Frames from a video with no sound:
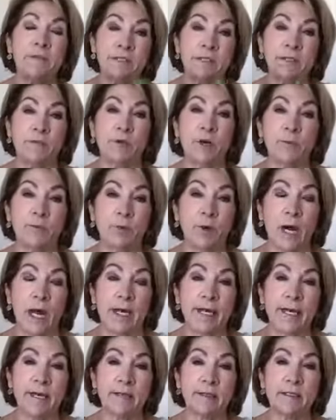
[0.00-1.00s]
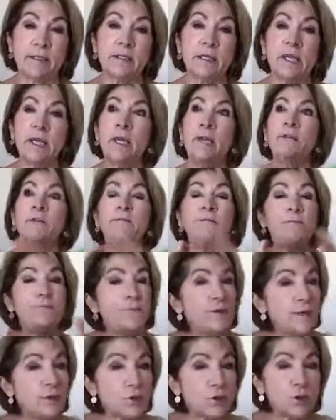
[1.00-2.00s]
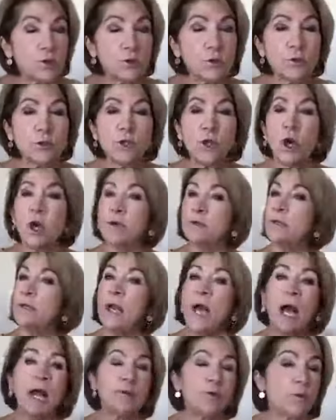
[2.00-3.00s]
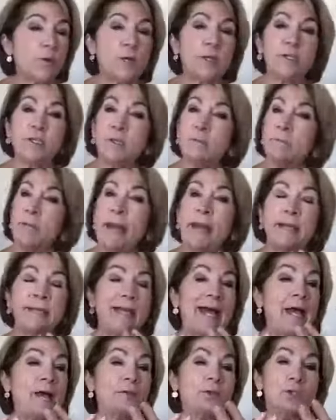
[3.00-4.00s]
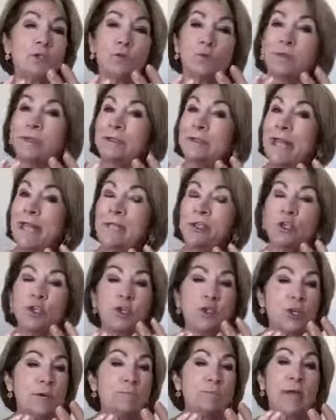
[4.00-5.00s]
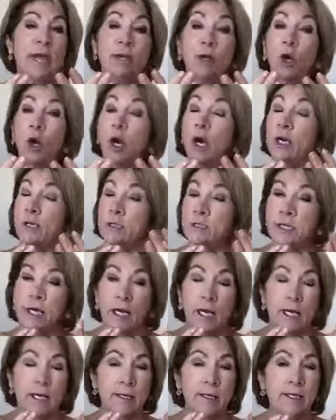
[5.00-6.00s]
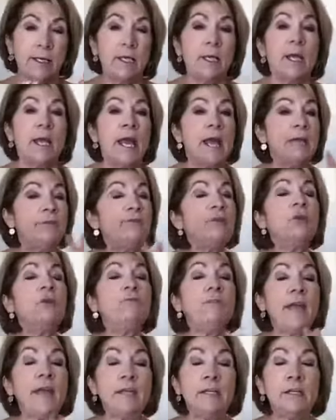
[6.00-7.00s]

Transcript: of our products. The features are not going to make that relationship, that heart tug. And if you have any